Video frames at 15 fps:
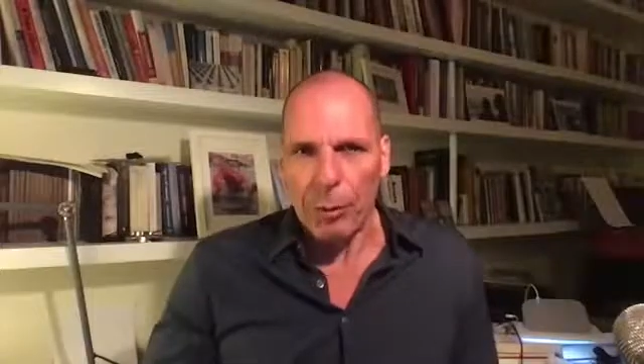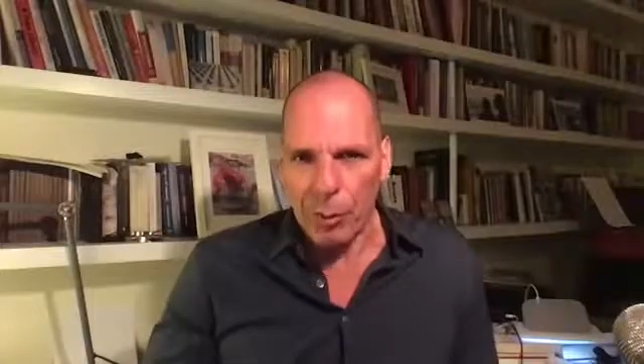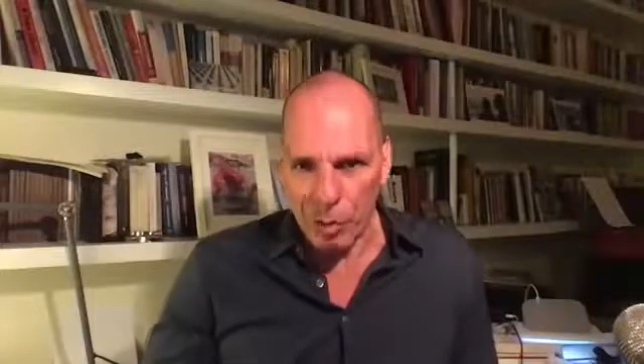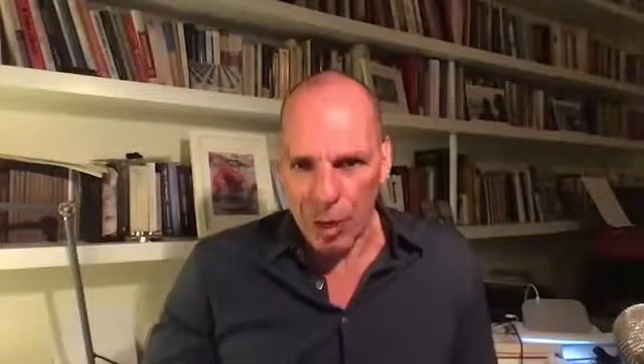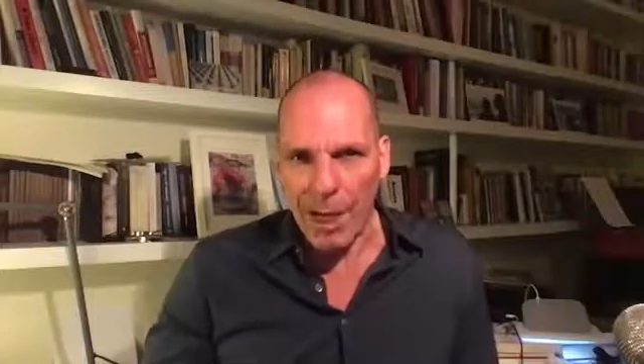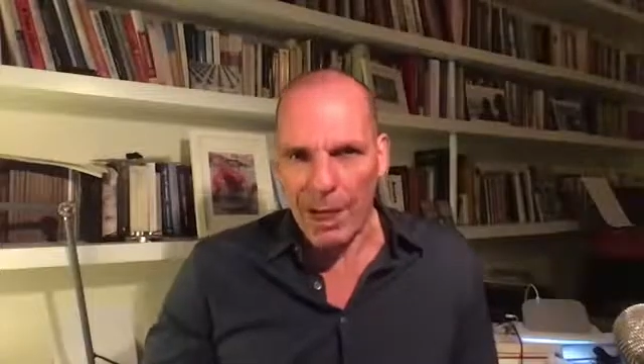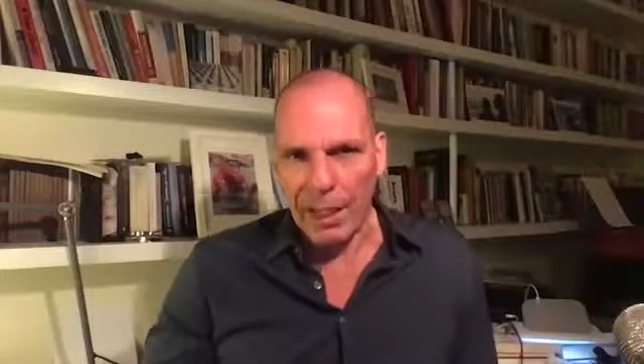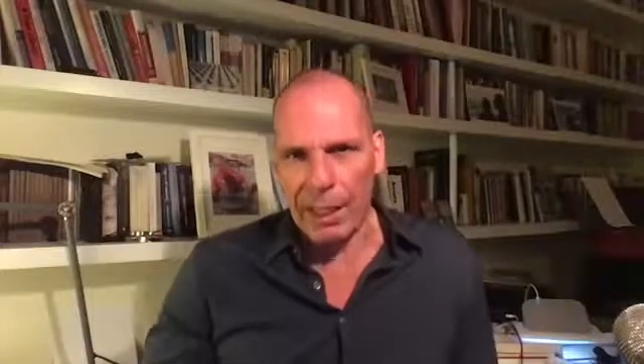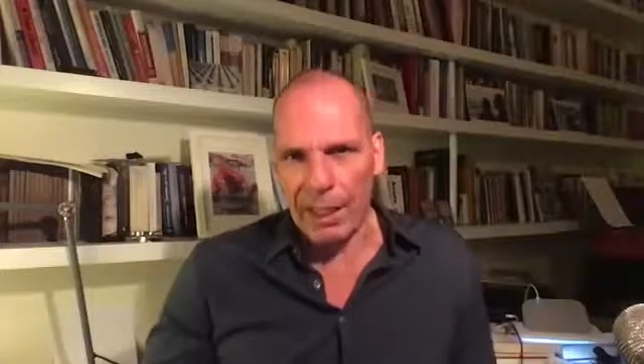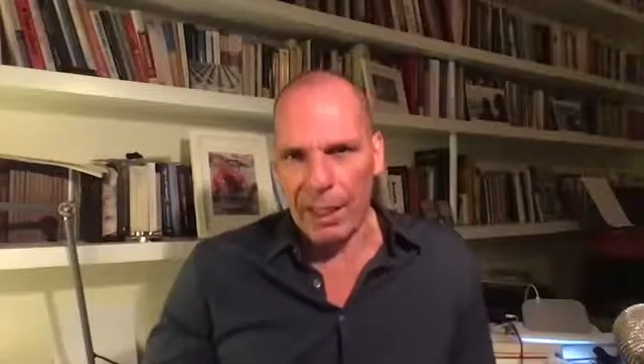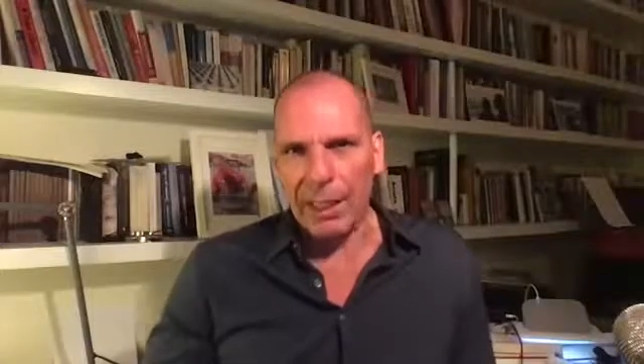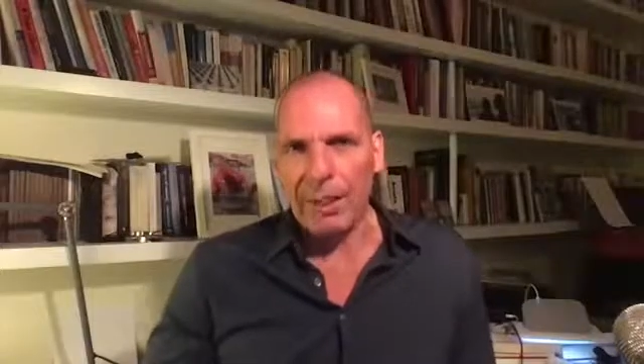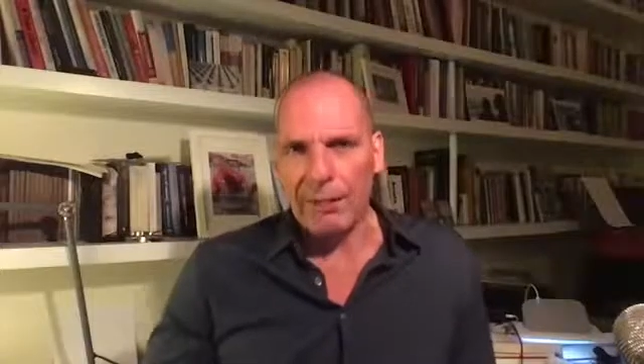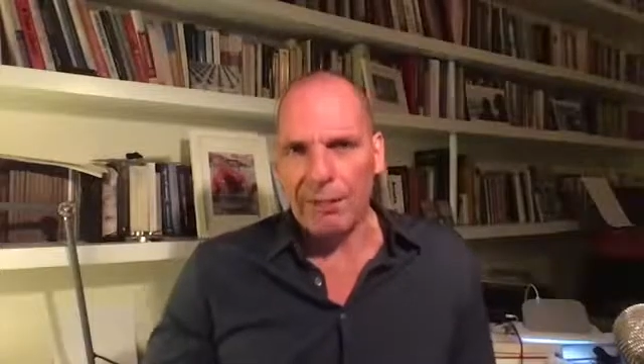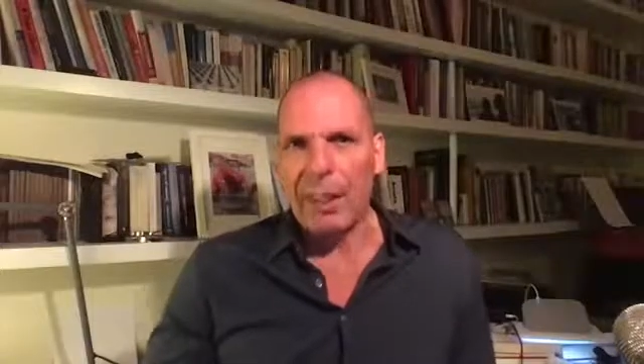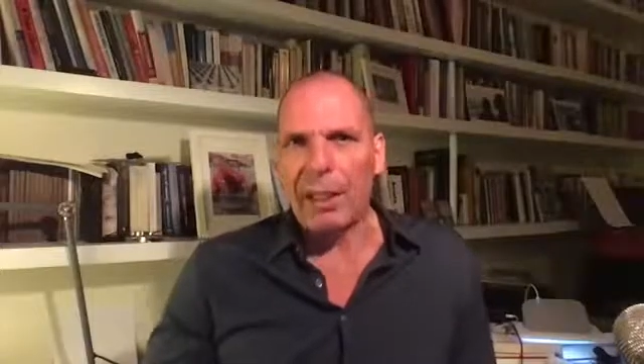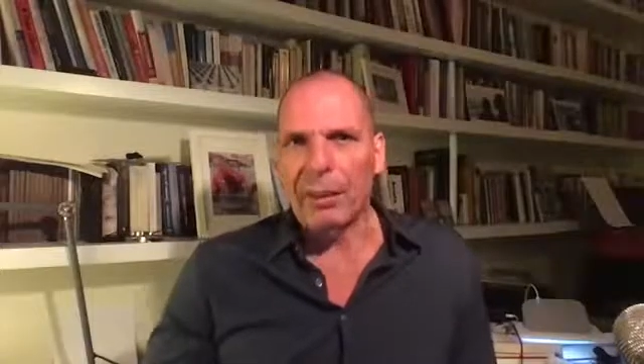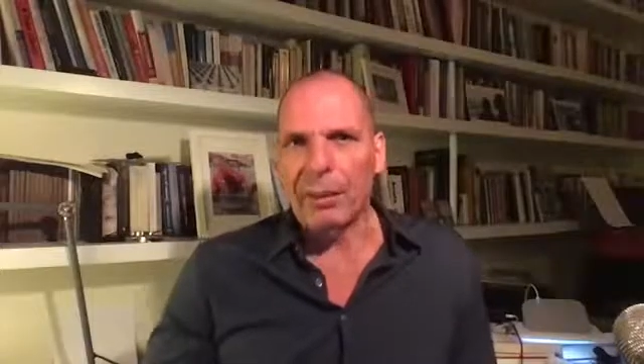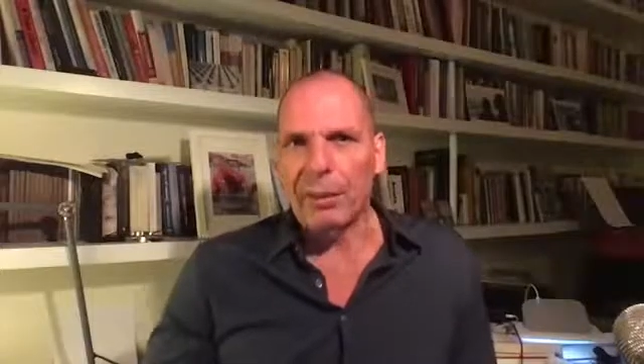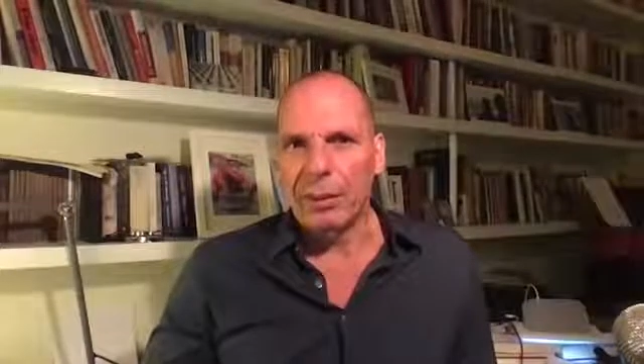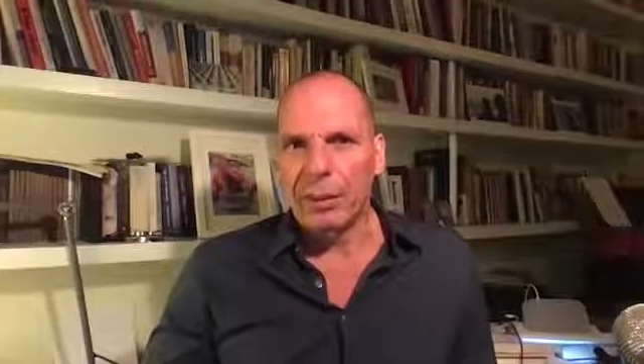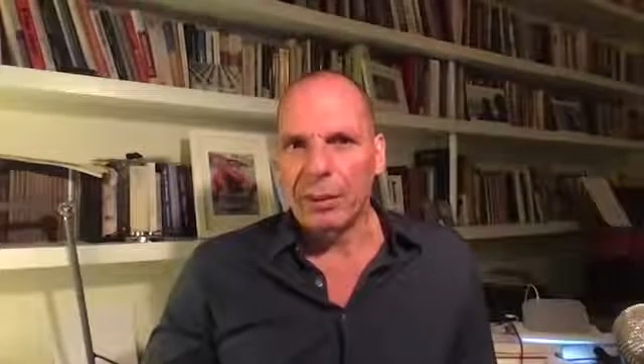China and the Fed
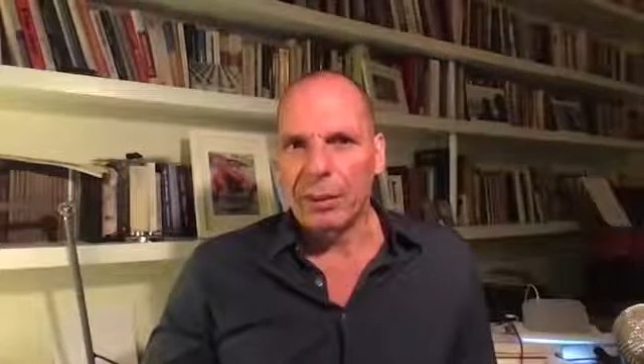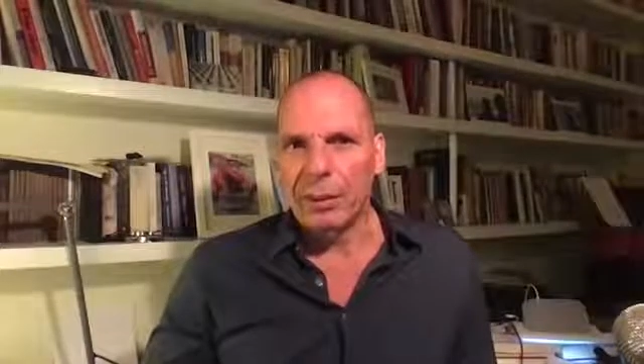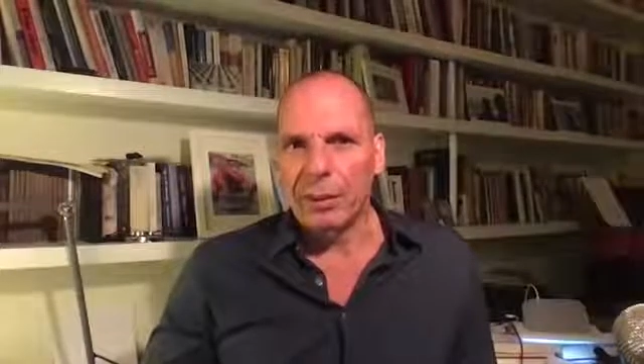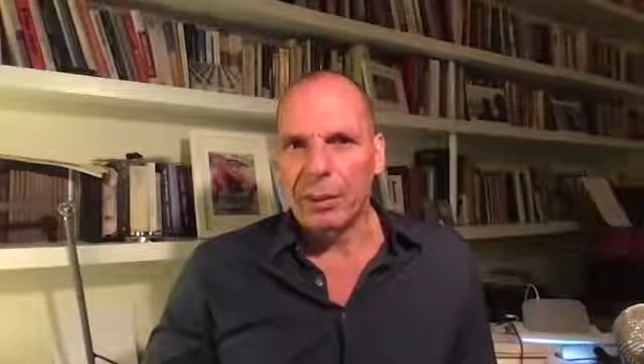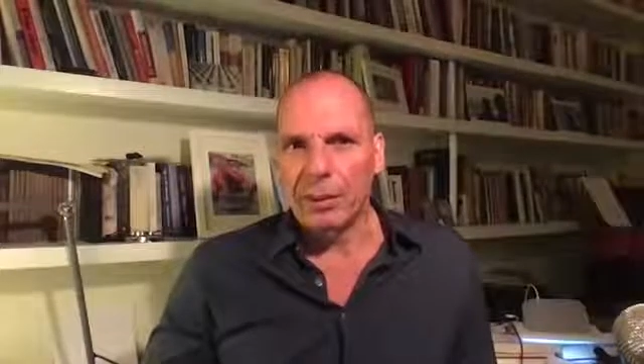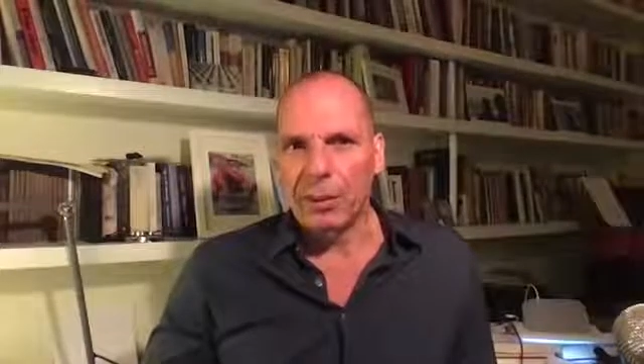that